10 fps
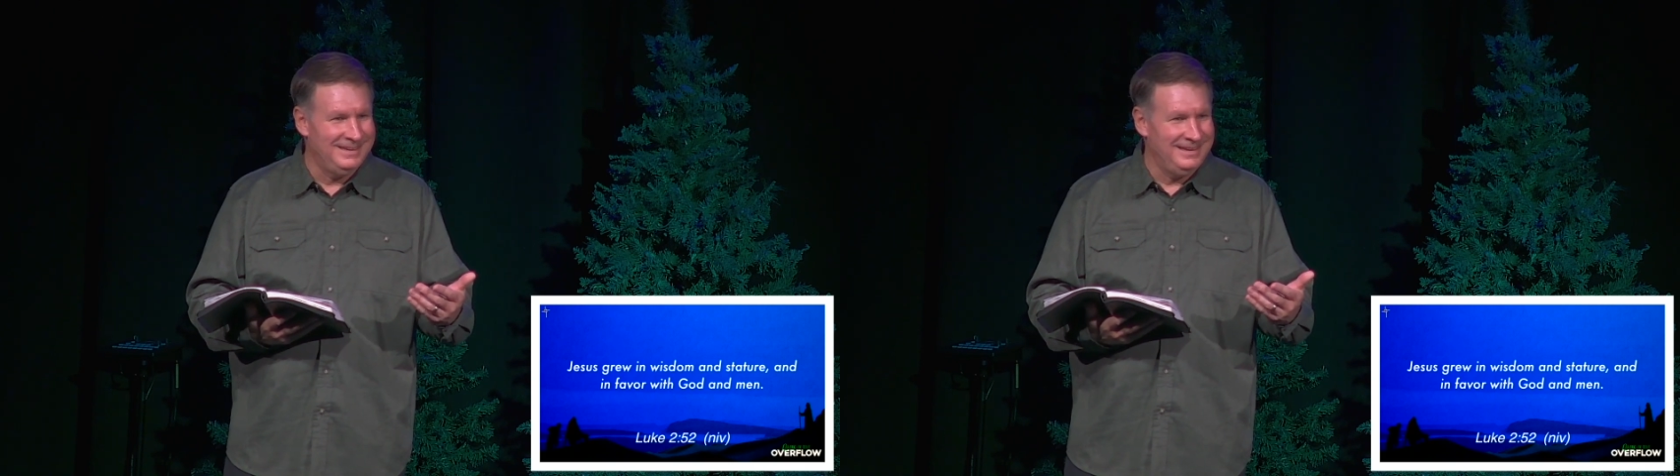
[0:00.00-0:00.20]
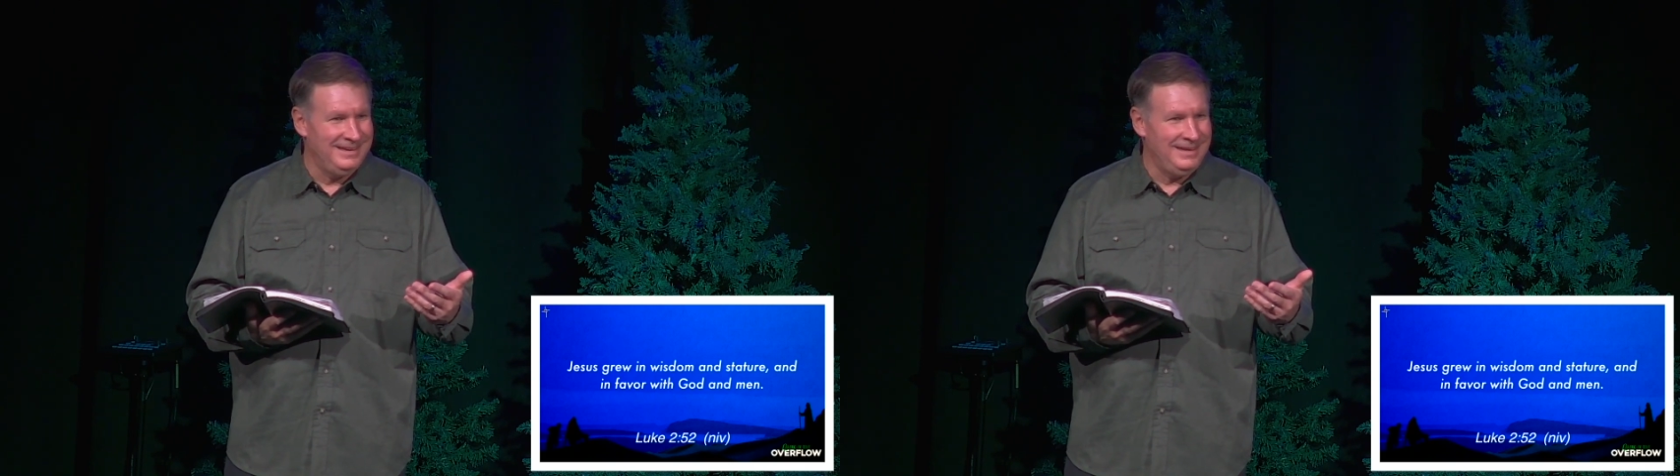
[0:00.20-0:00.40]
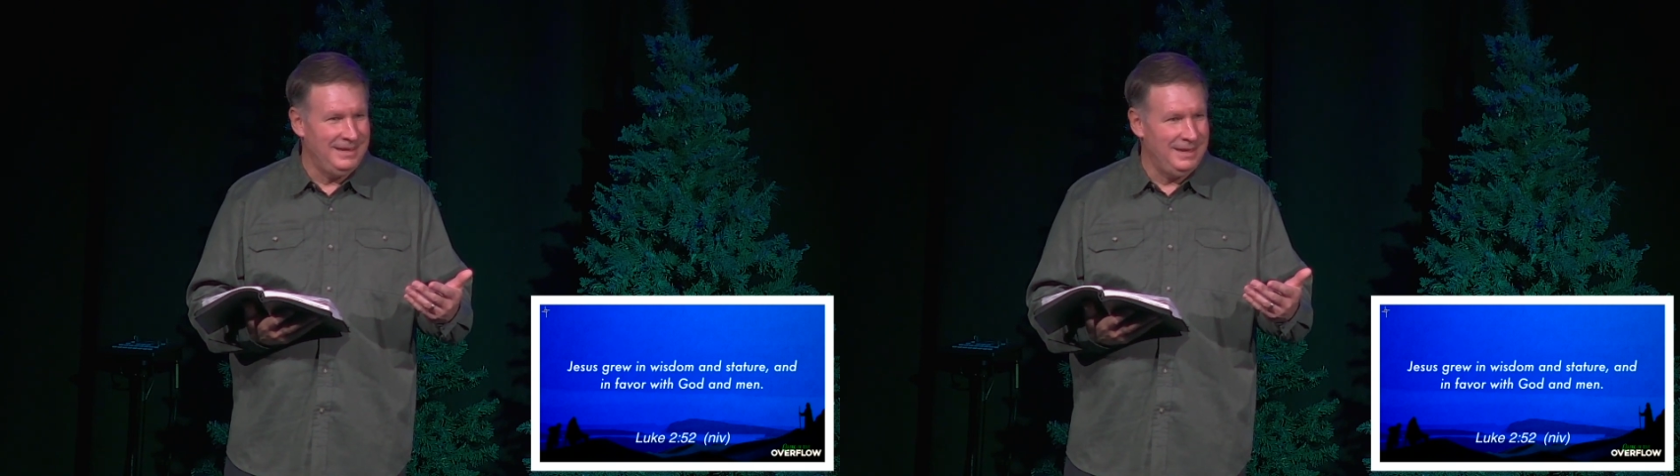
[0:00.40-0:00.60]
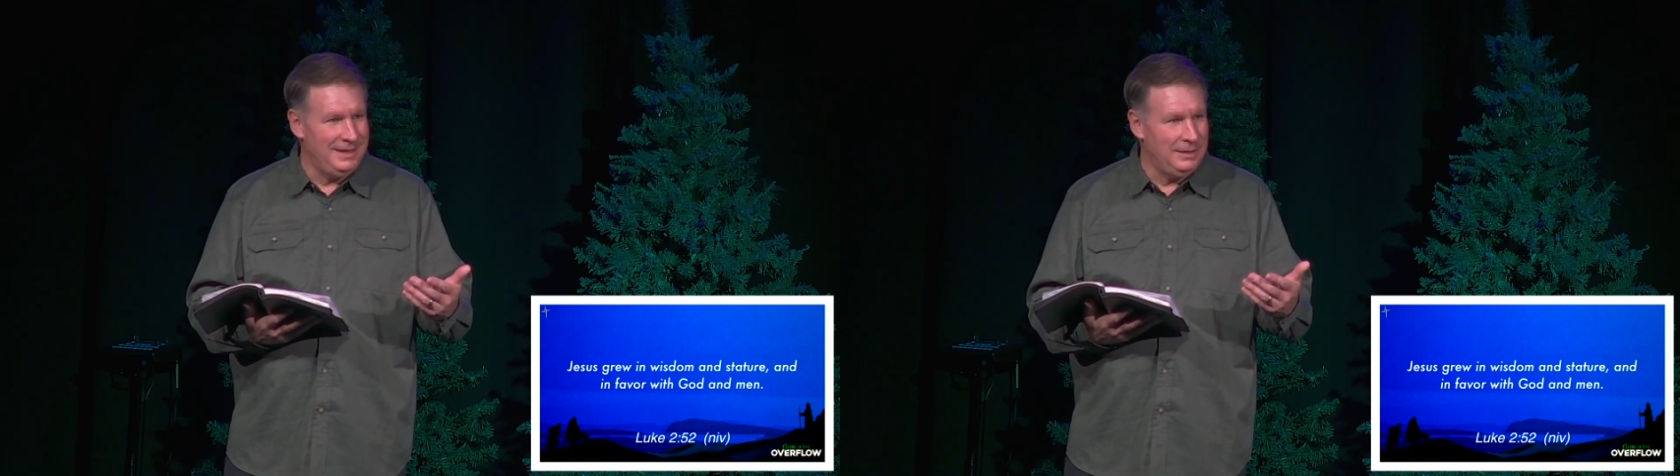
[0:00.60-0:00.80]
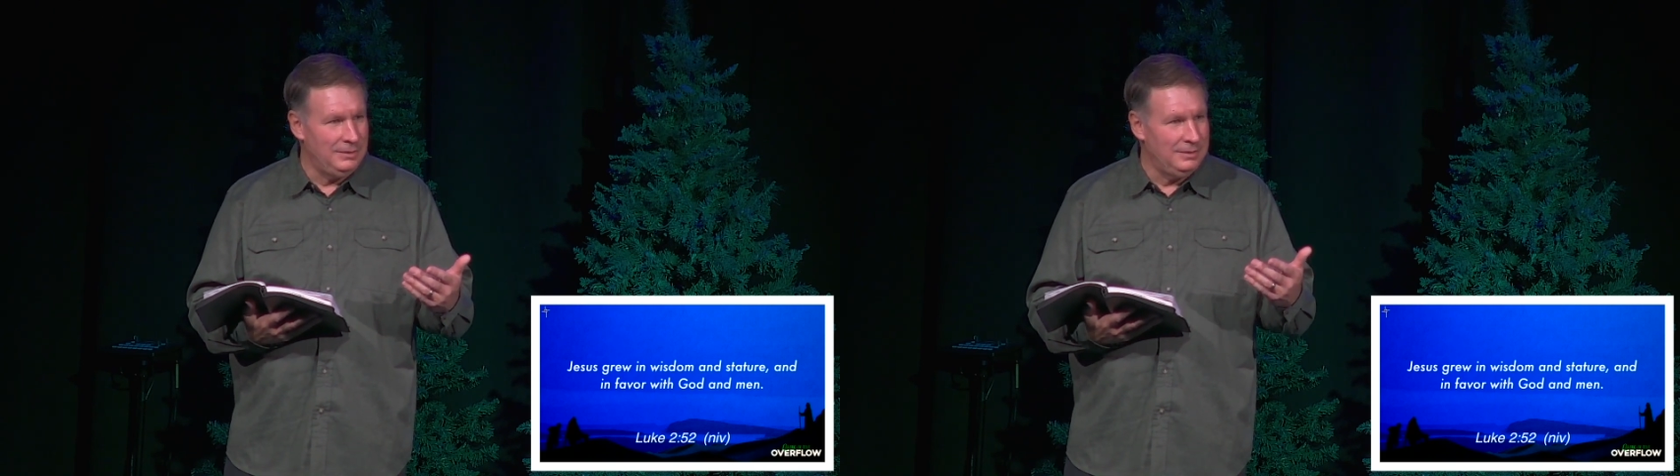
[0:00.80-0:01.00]

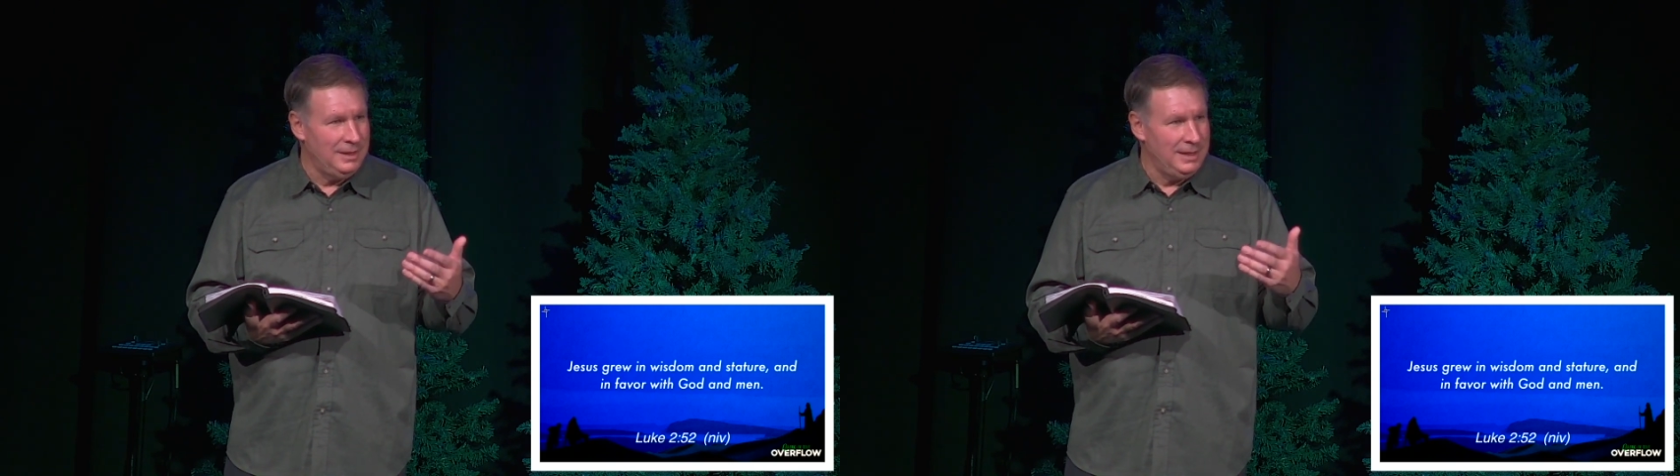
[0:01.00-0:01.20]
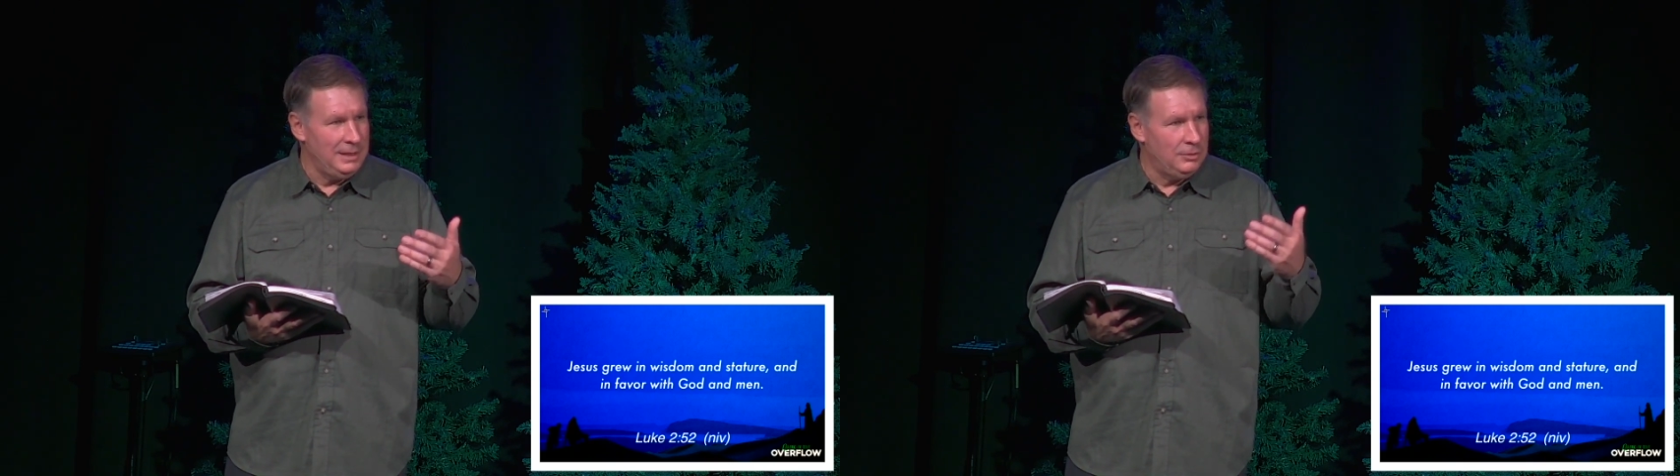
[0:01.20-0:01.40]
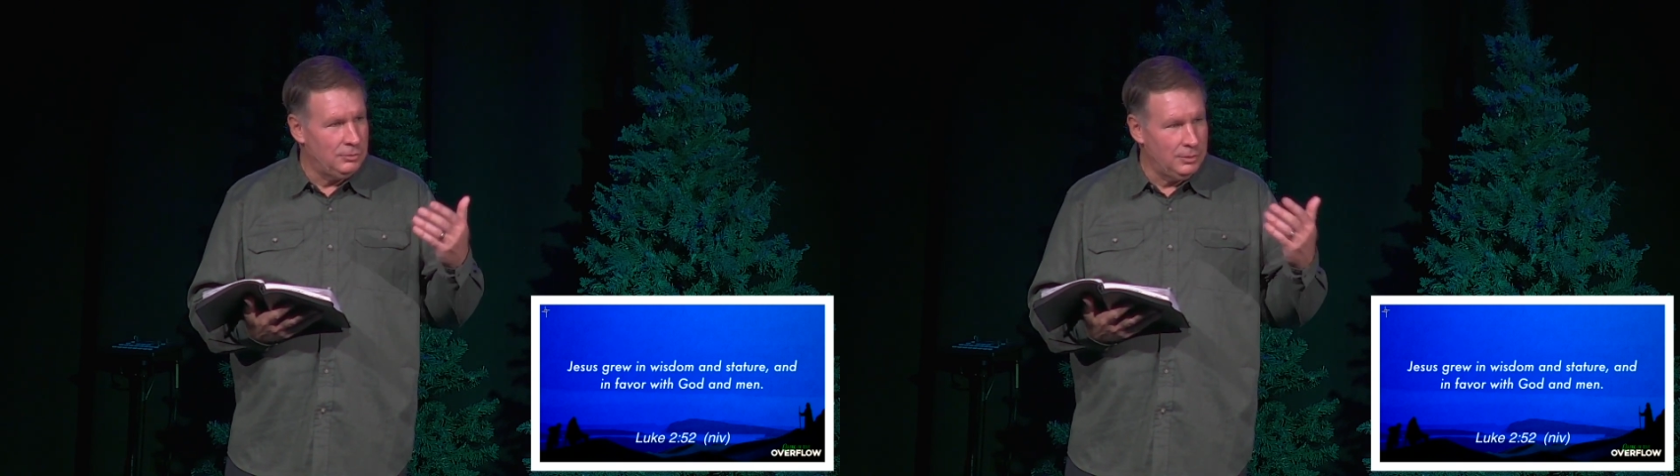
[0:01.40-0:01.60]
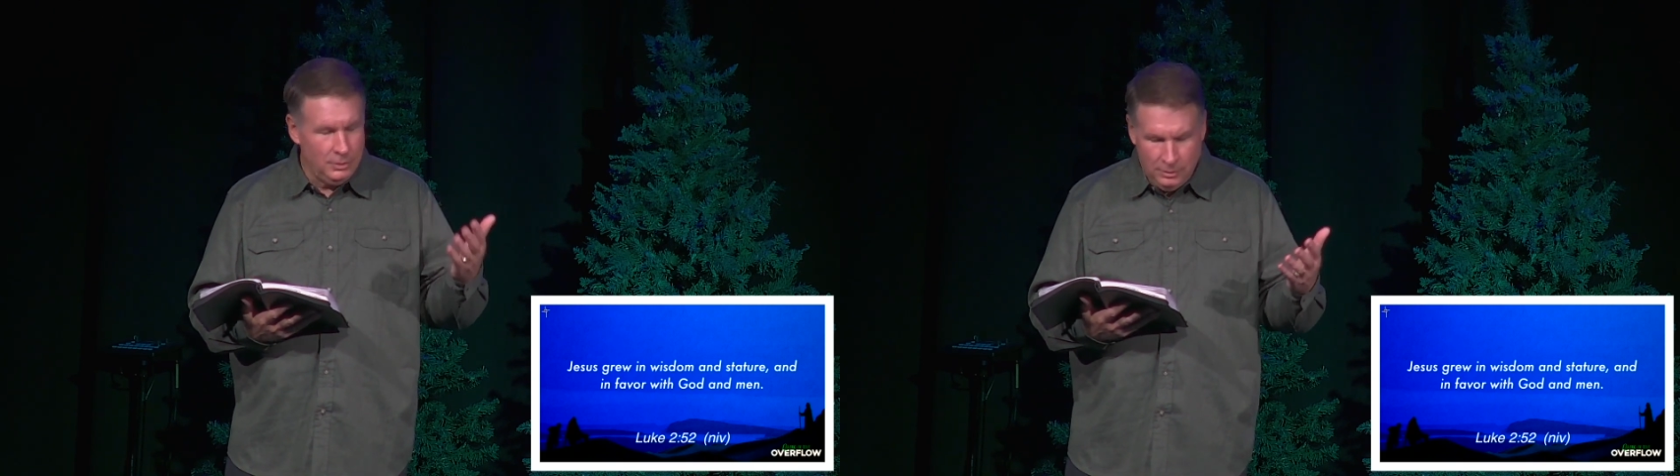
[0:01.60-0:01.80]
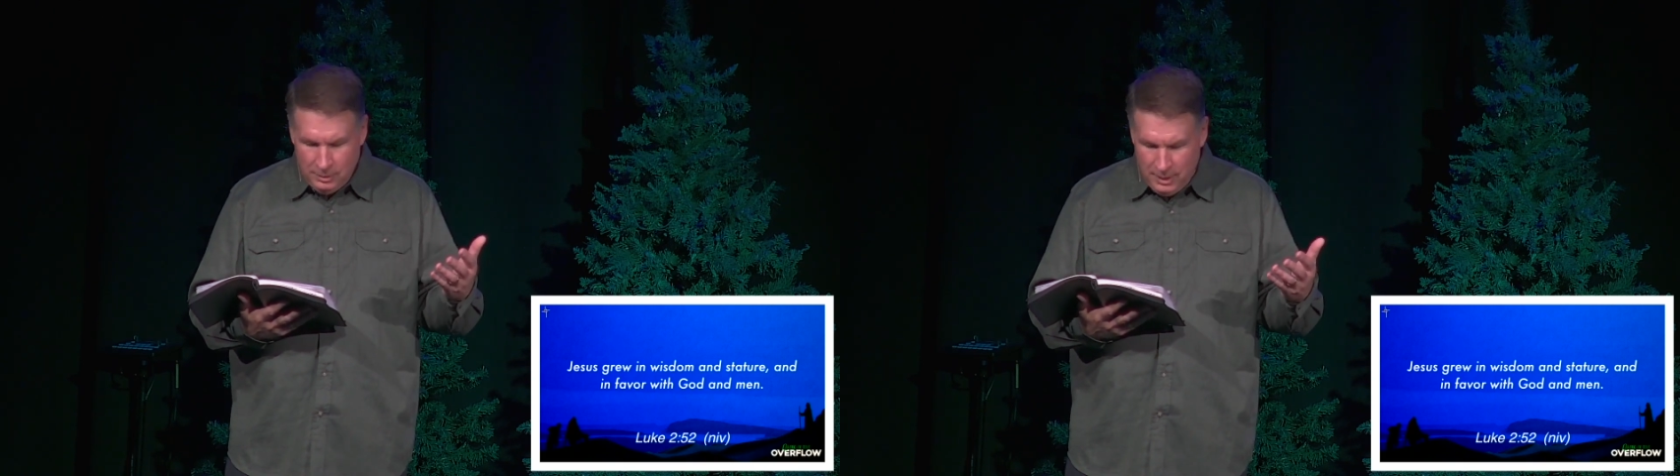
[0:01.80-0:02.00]
he
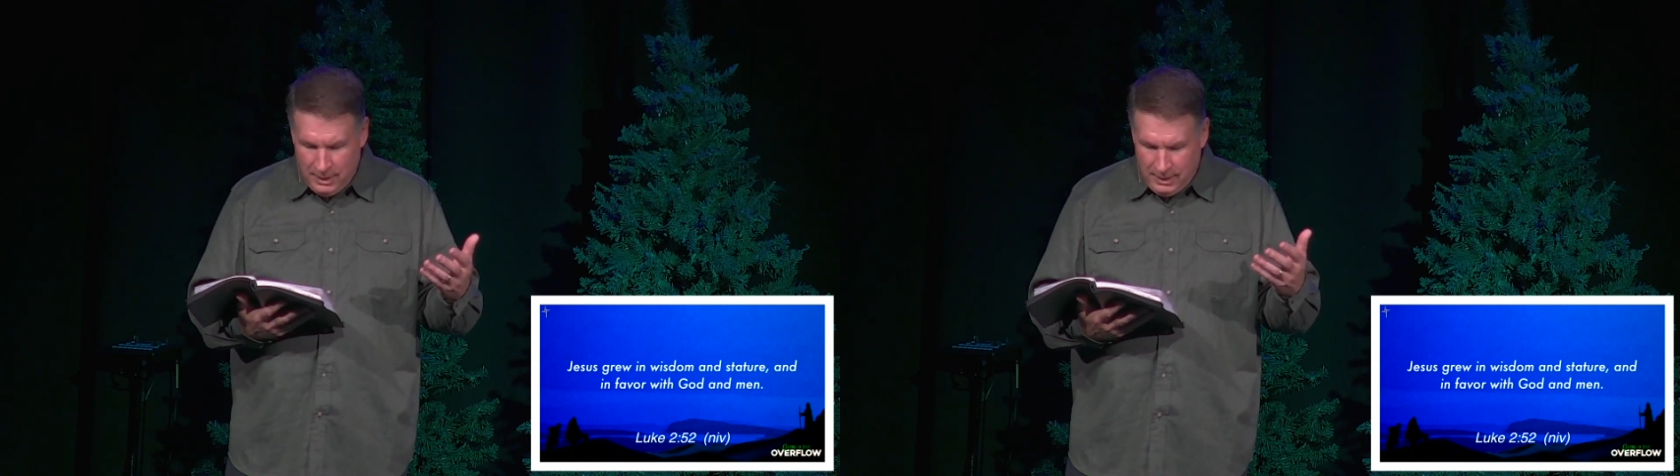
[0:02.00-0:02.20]
grew